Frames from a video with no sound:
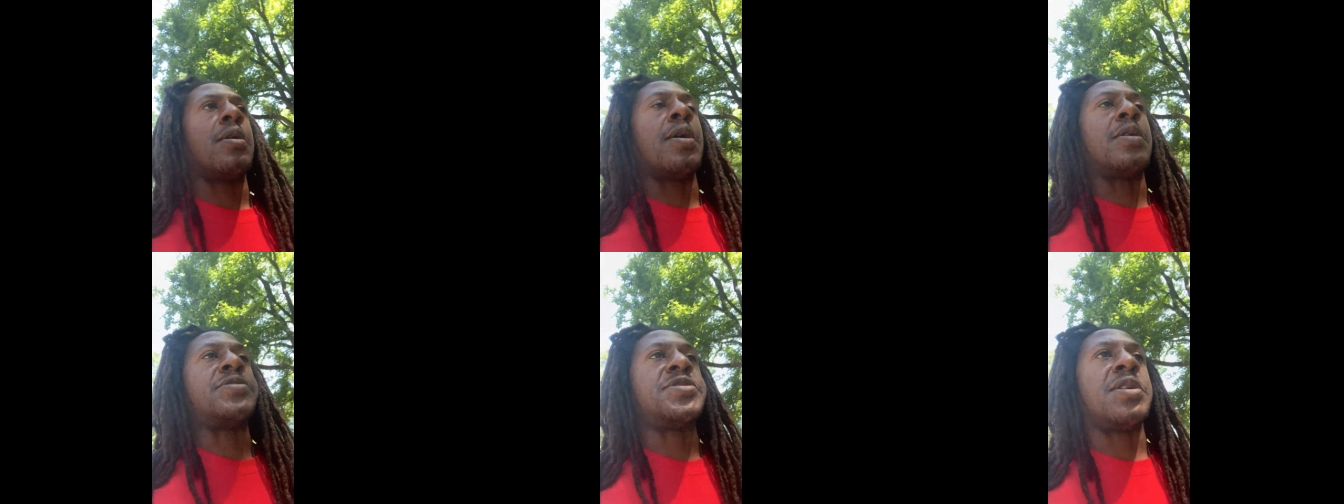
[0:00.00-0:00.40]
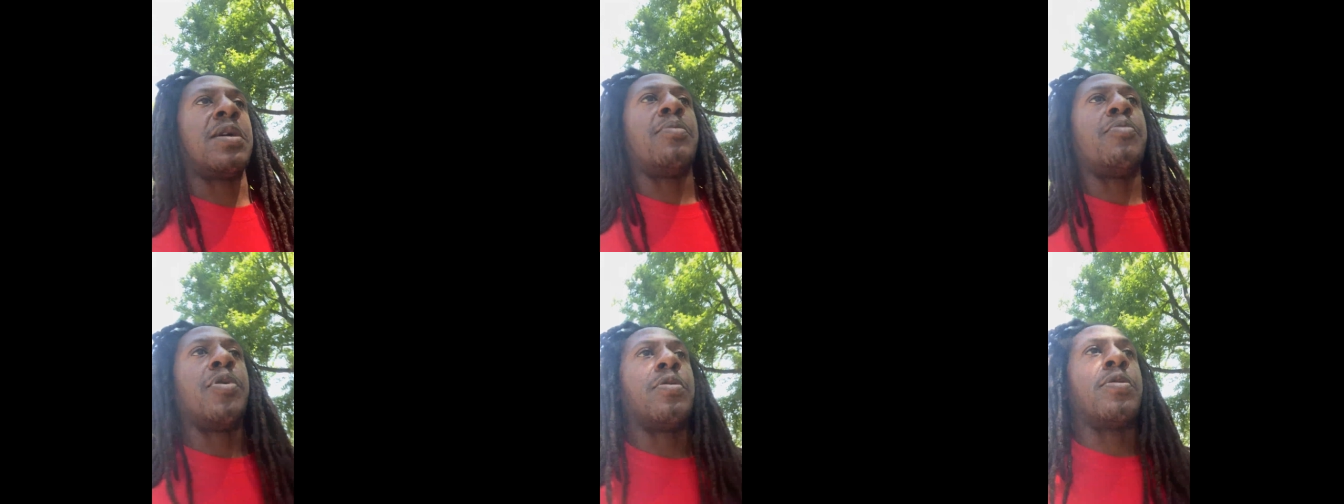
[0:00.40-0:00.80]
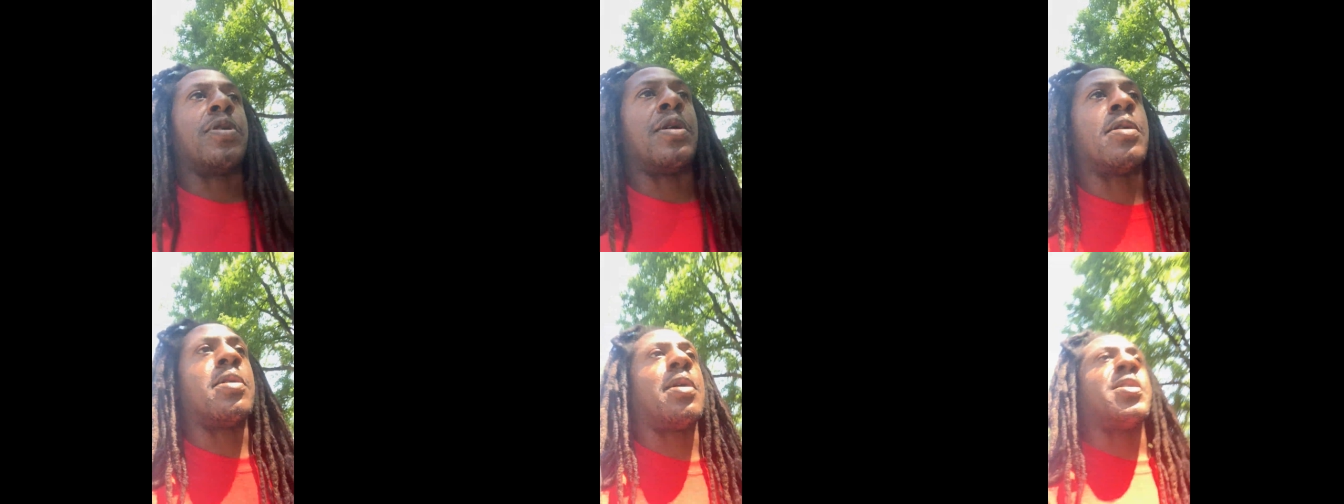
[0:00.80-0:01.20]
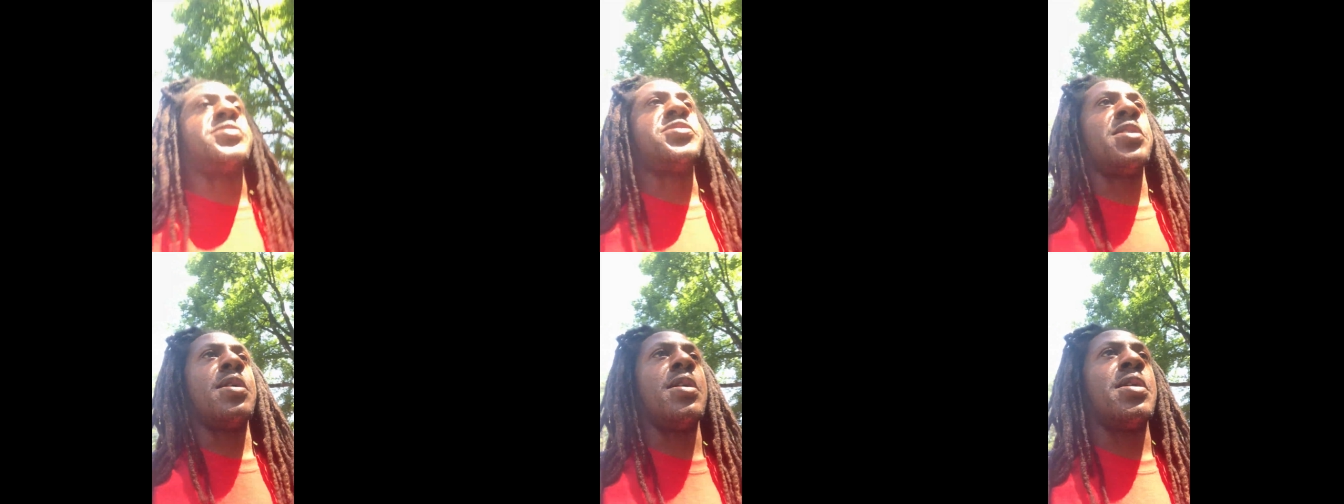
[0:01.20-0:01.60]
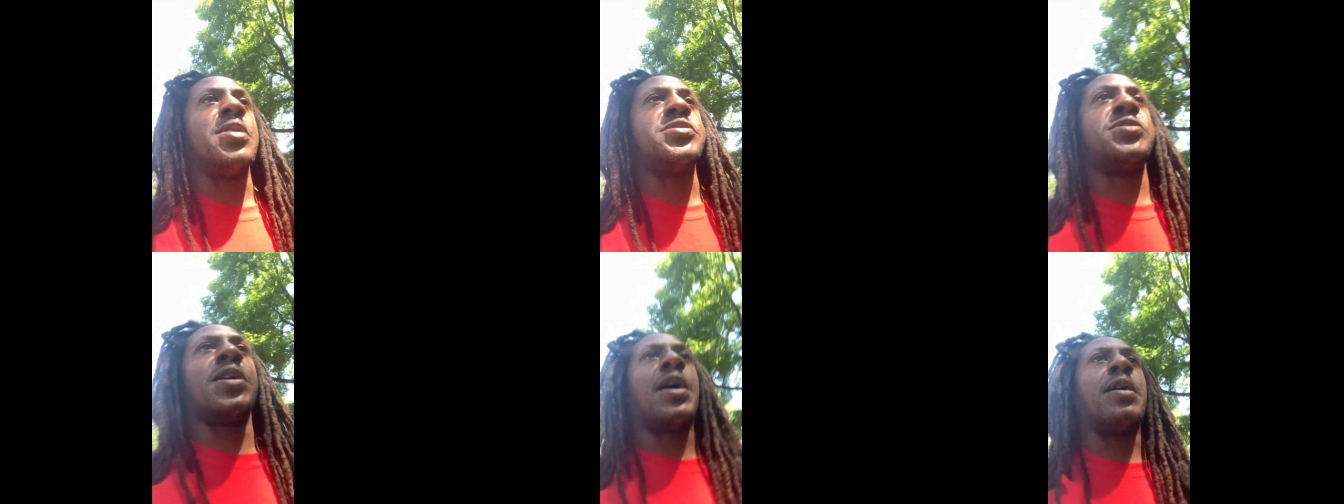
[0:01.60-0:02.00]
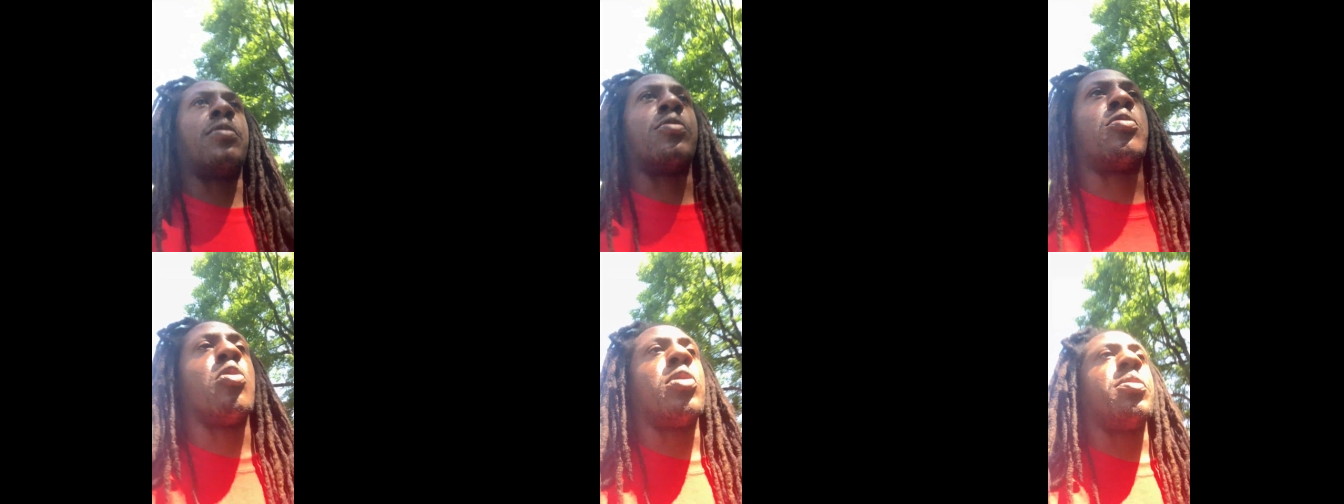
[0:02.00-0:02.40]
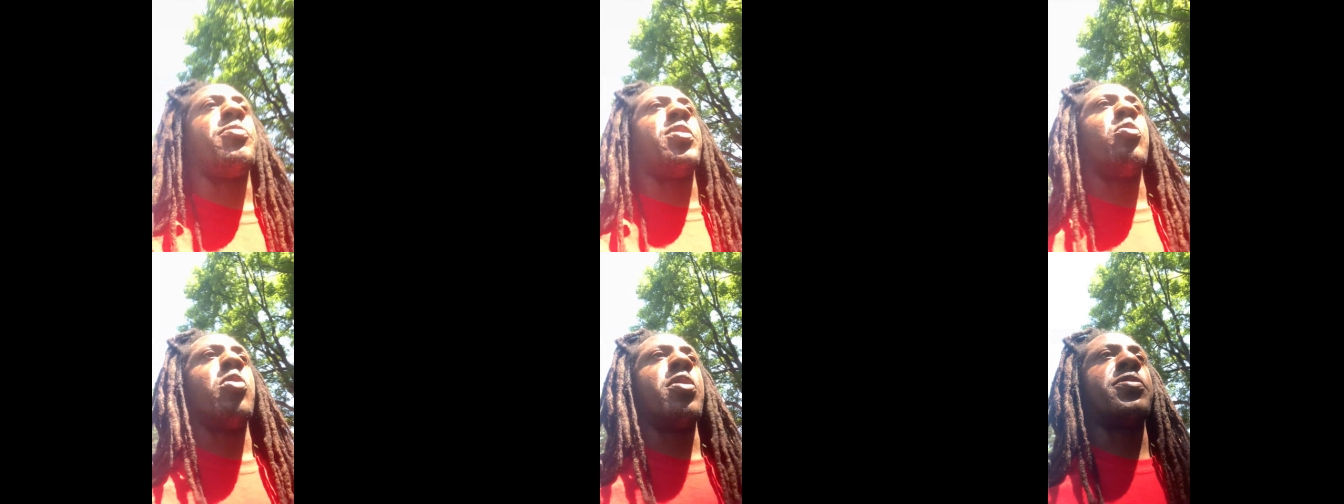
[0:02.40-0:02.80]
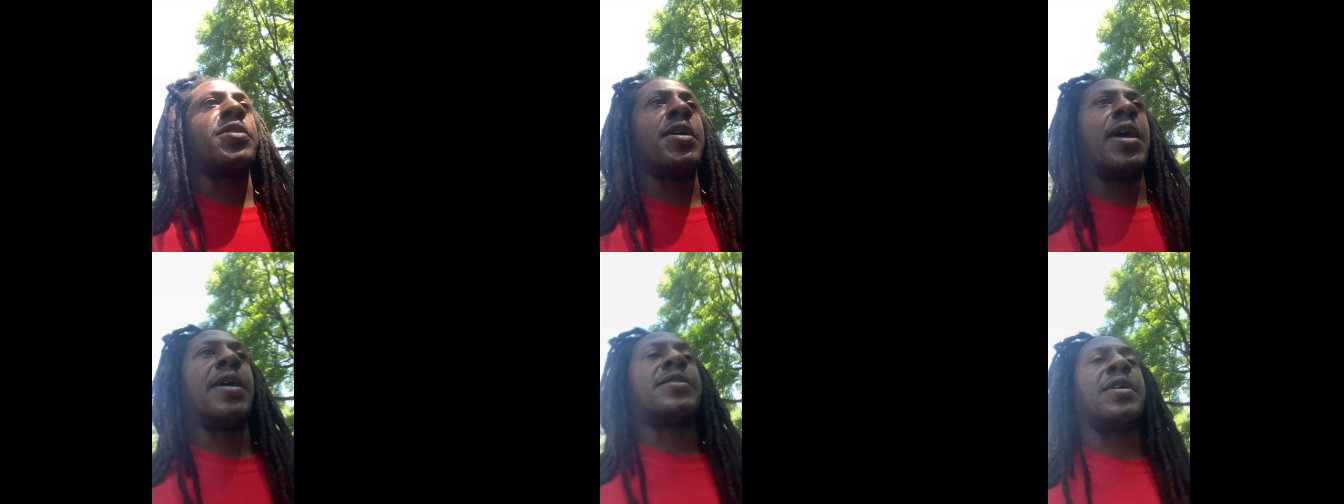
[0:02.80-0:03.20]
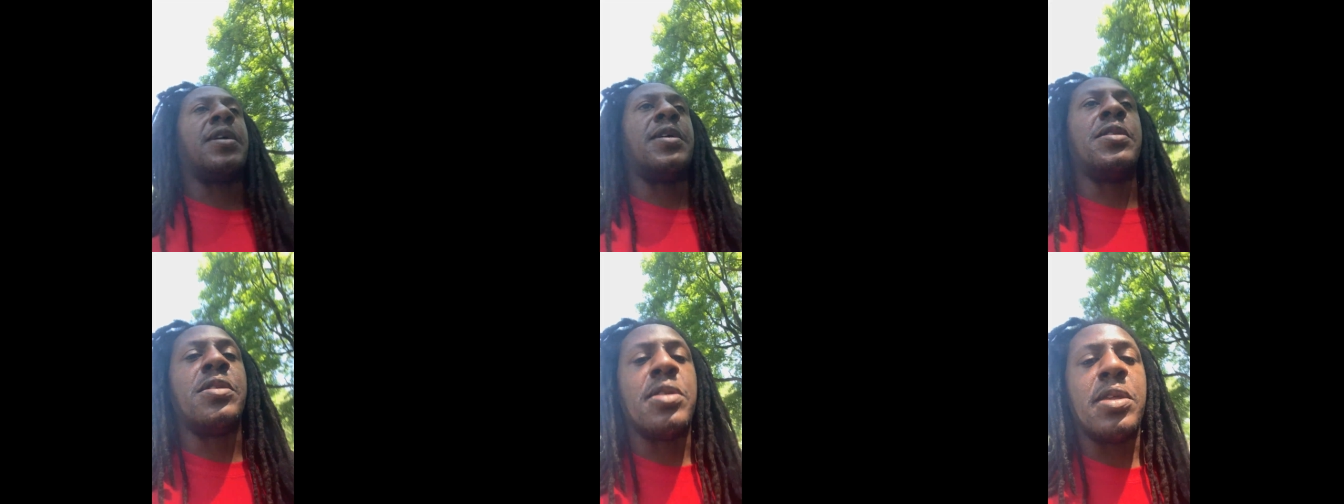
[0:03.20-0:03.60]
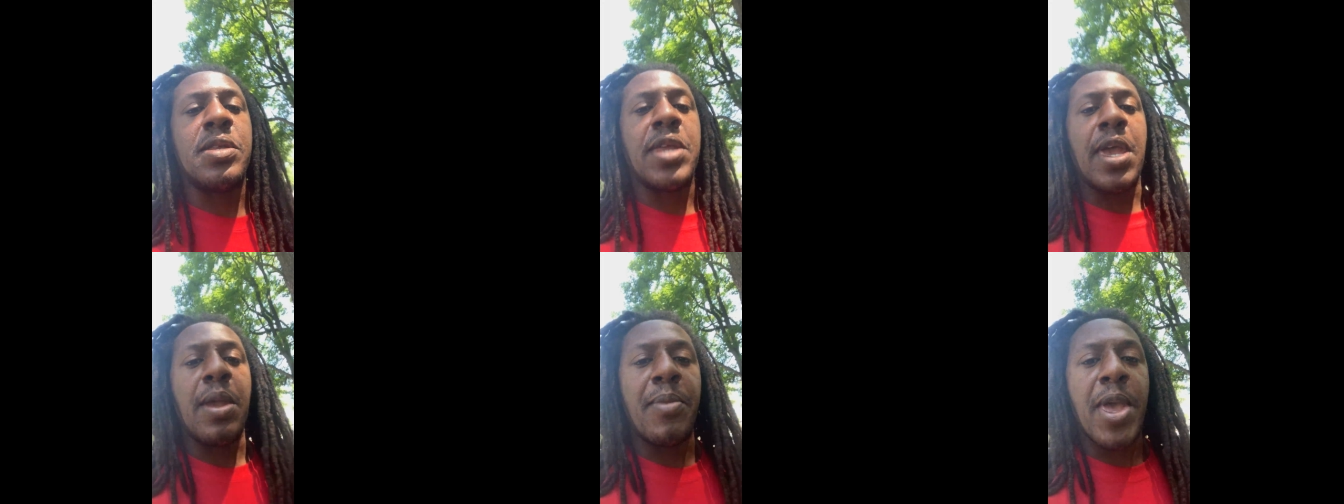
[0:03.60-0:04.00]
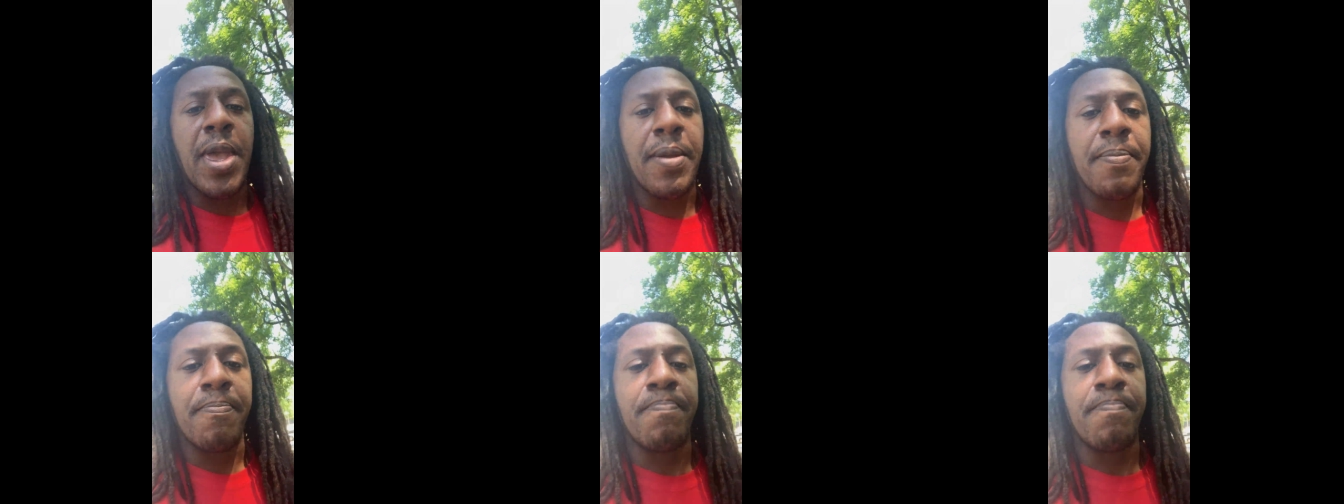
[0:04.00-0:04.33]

I said, bro, I said, it's not going to be worth it at the end of the day, man.